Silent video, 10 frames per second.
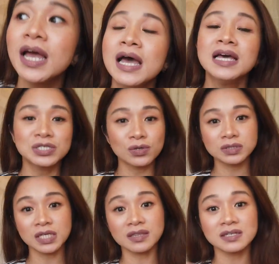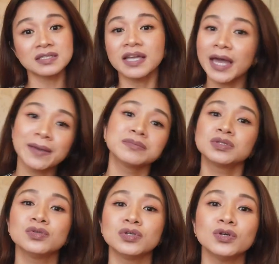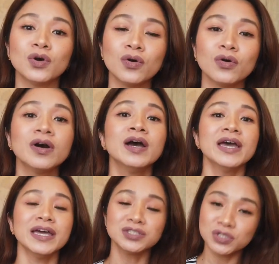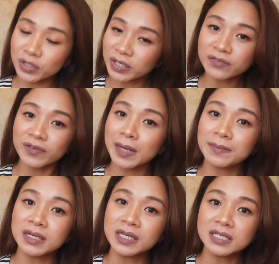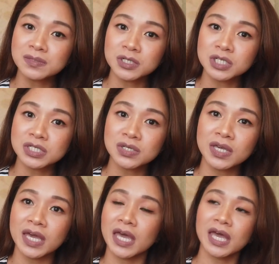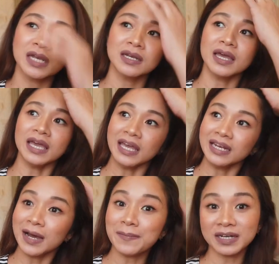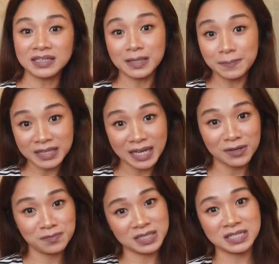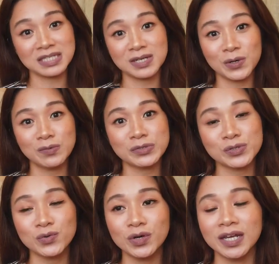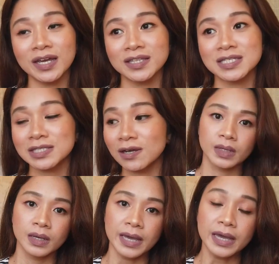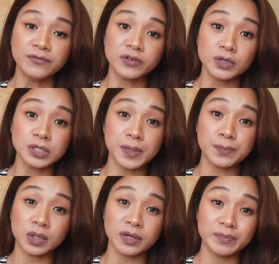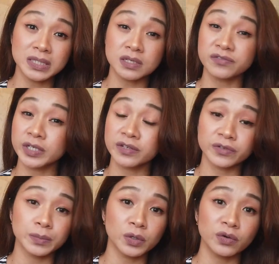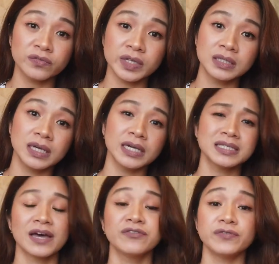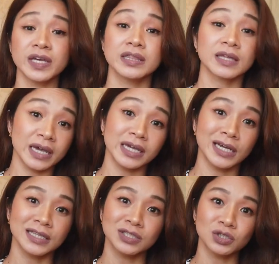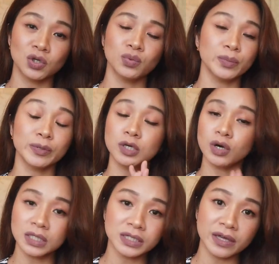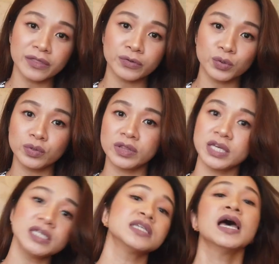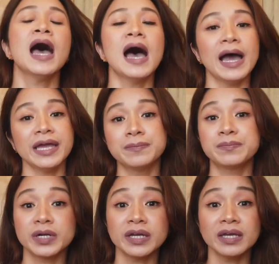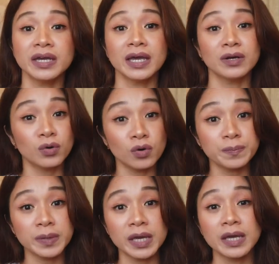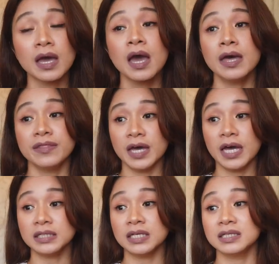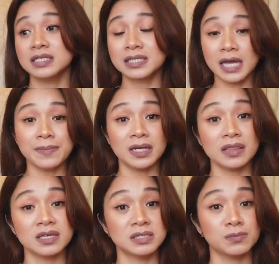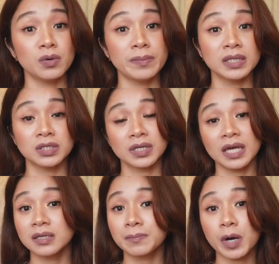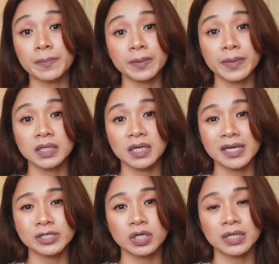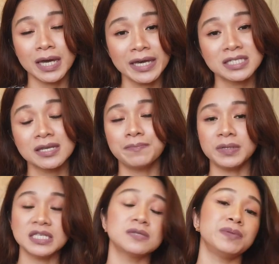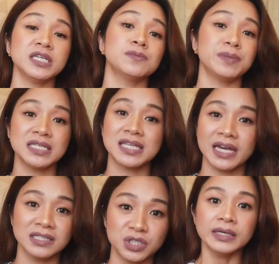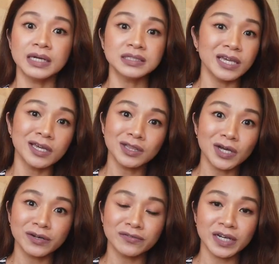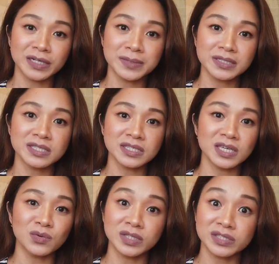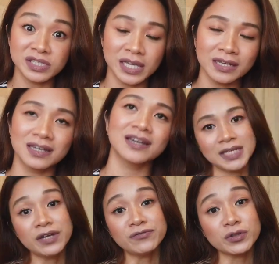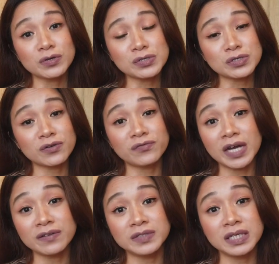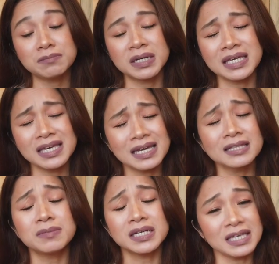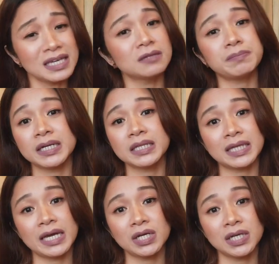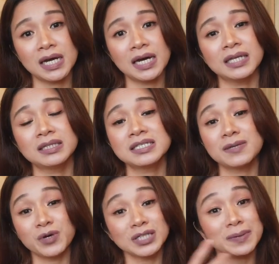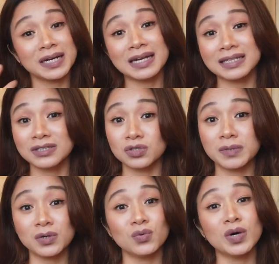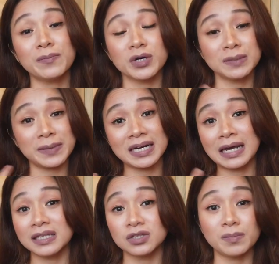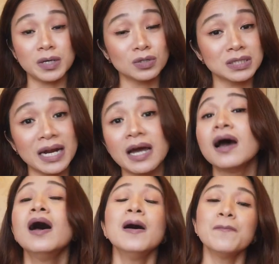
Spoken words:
So take this time to, you know, enjoy your family as much as you can, and habang hindi pa tayo busy sa homeschooling and stuff. And for those people who have been suffering from COVID, guys, have faith, kaya natin to, we will all get through this. I am praying and hoping that at this time and at this moment, you're getting proper medication. Guys, please, please, please hydrate. Take a lot of vitamin C with zinc. And for those who survived it, mag-ingat, mag-ingat pa rin tayong lahat. Kasi pwede pa rin natin ito makuha, pwede pa rin natin ito makontract.